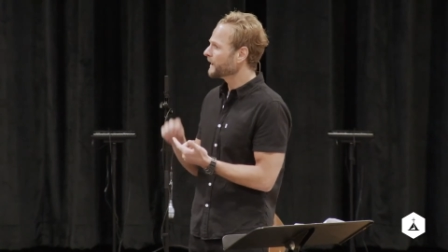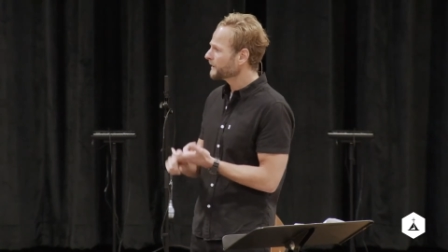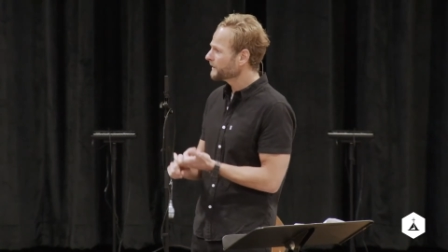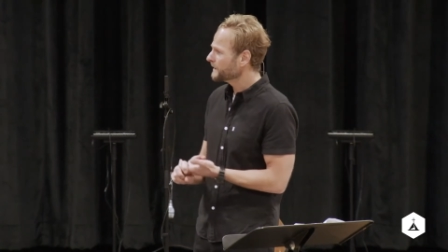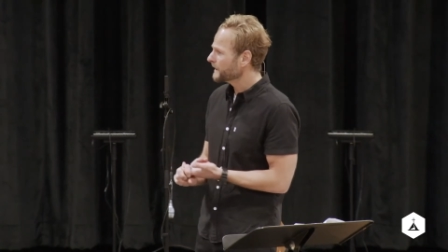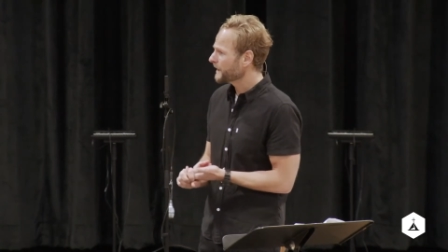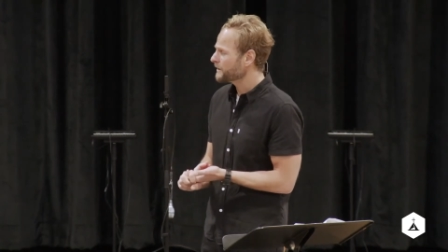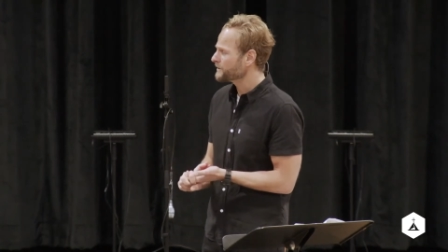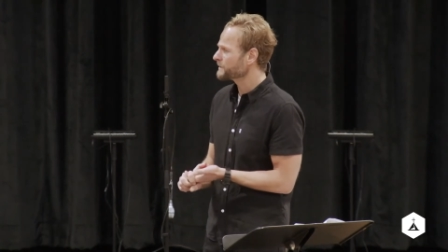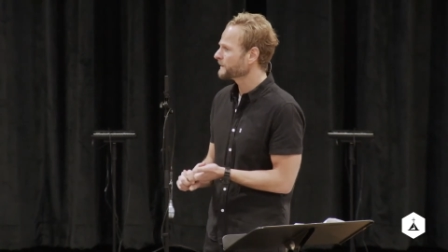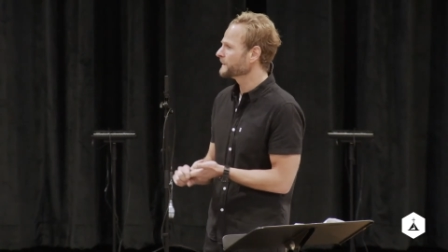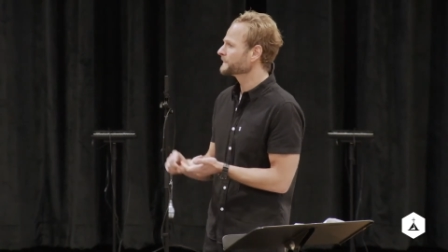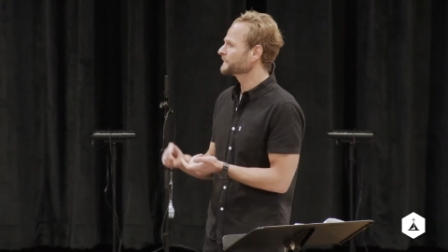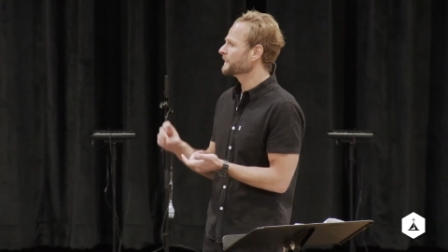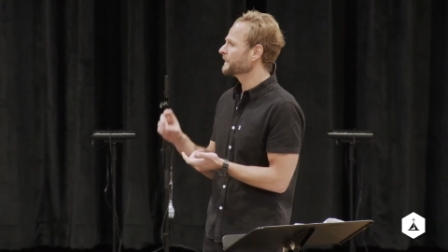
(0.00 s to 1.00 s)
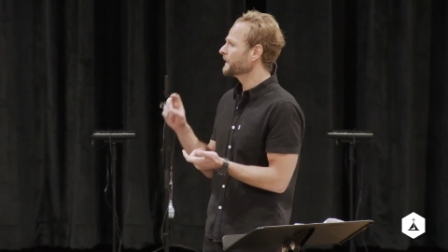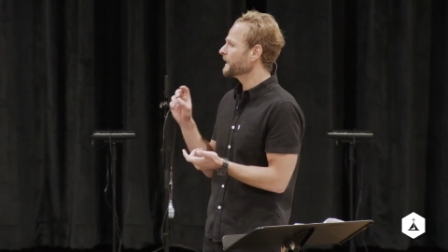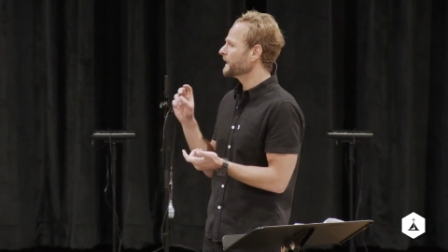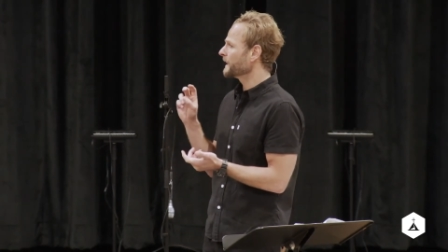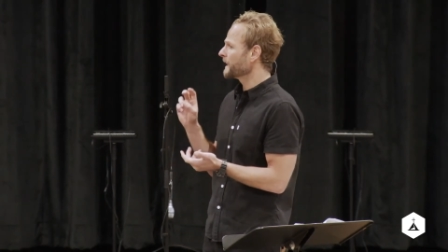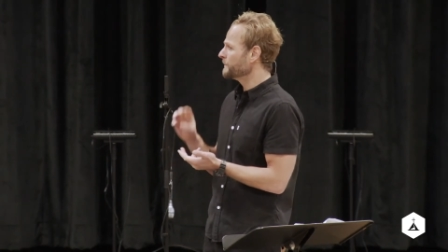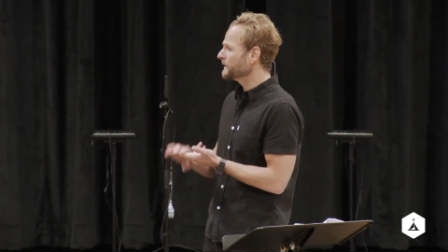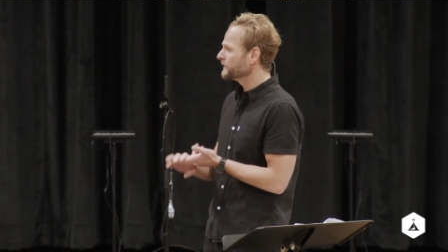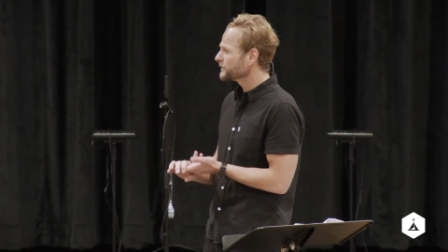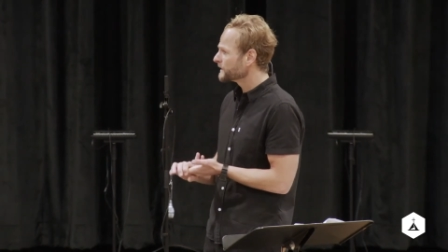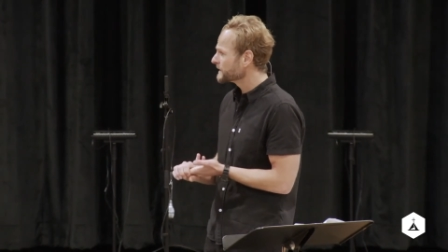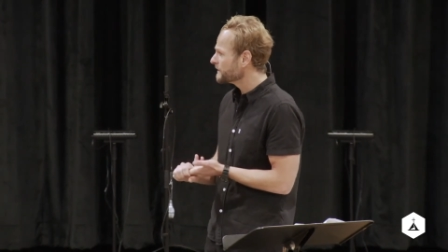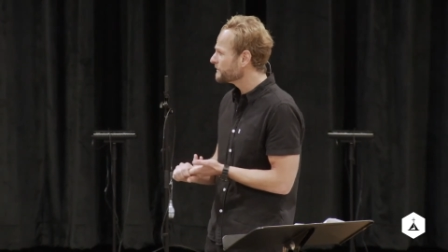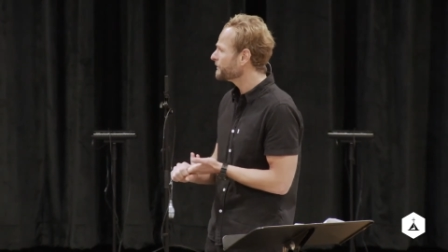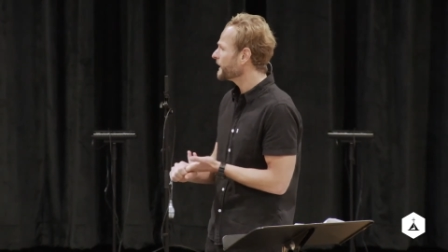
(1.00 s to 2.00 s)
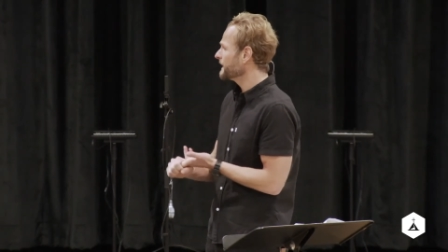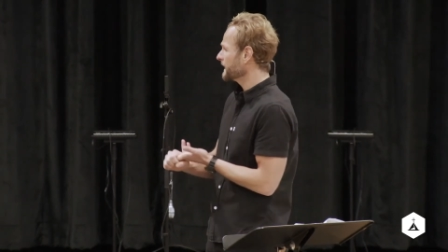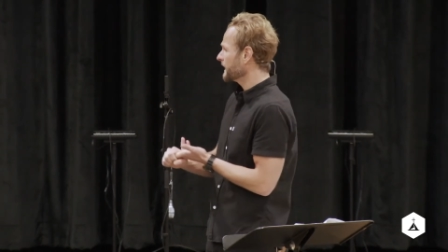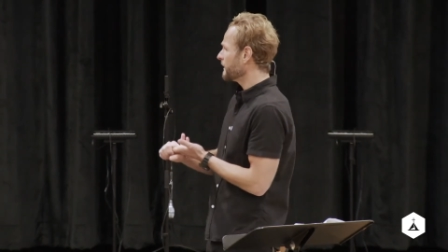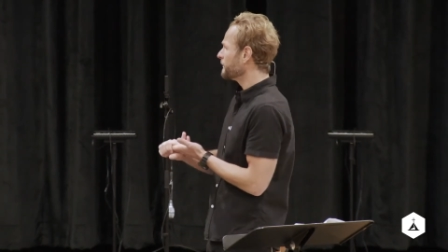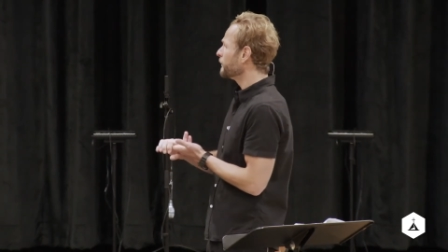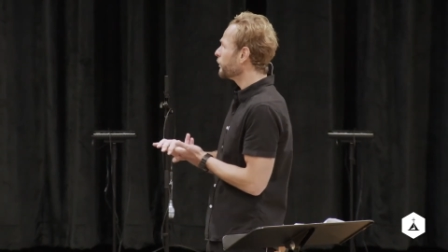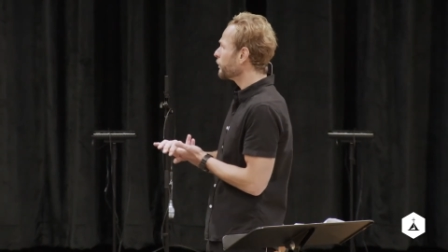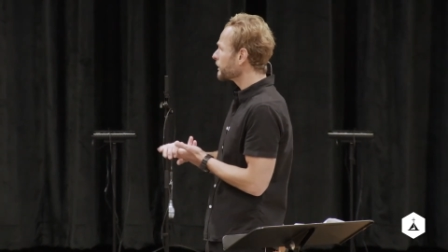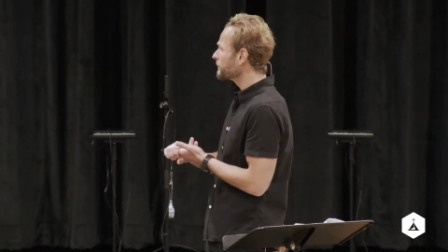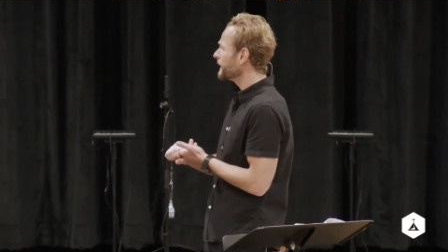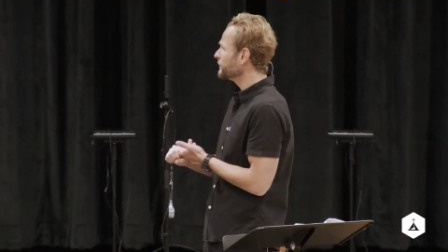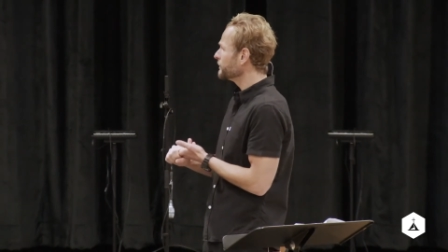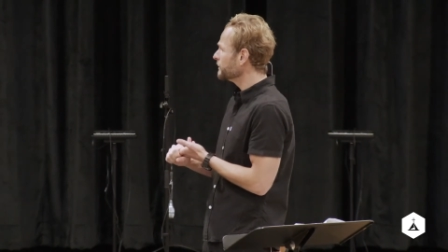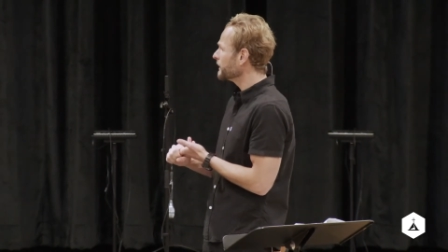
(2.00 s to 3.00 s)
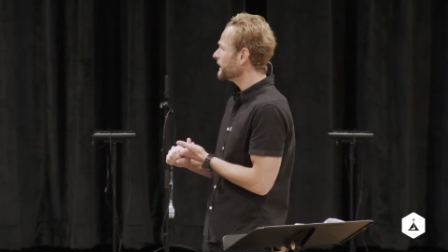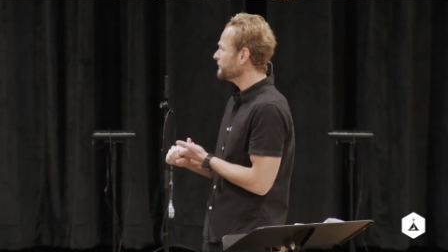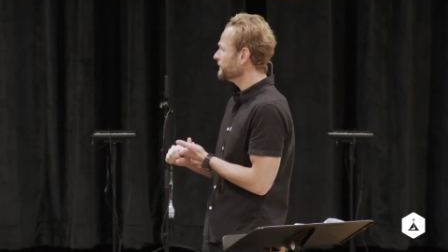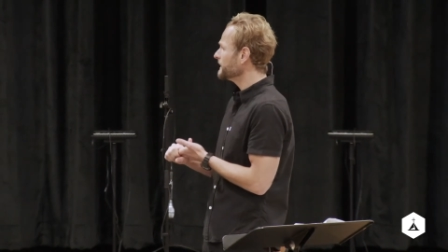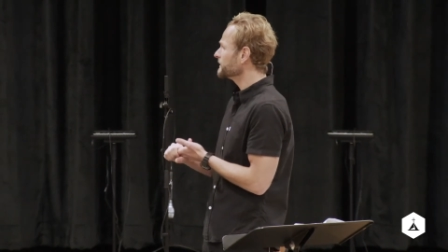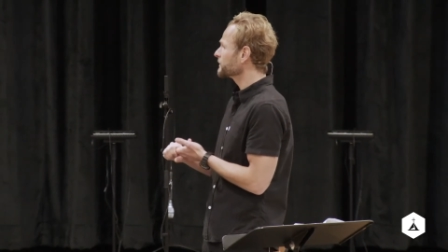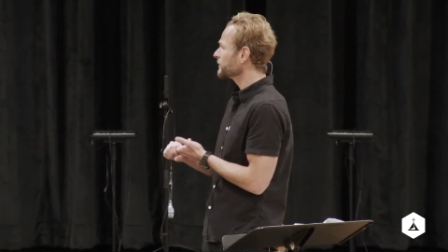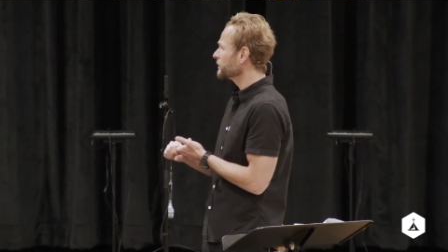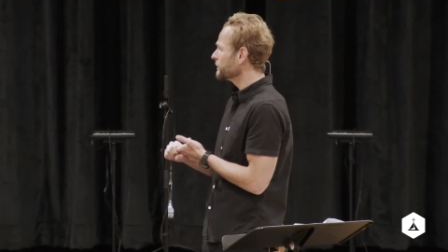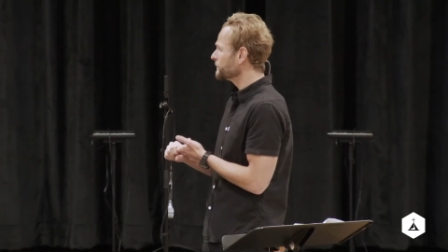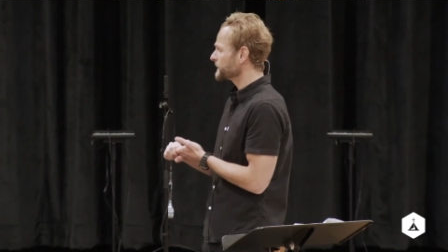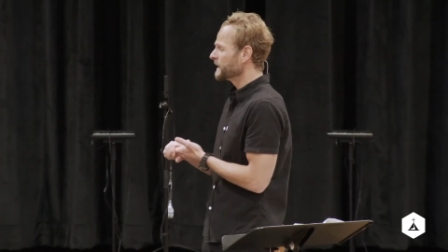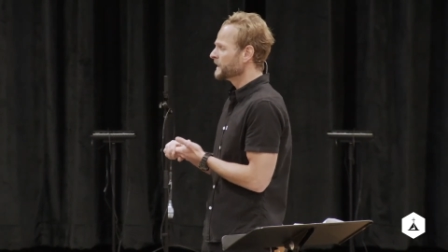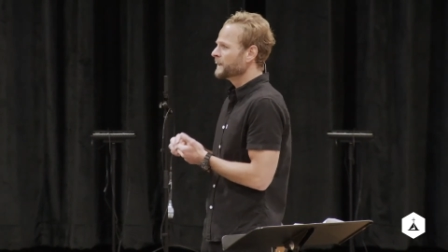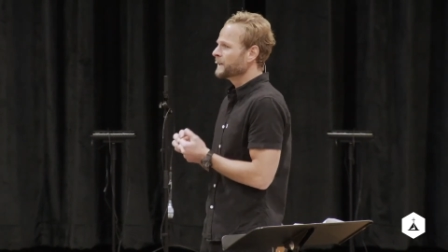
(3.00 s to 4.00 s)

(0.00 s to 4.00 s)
I heard the announcement on Sunday and I'm interested in finding out more about New Life East groups.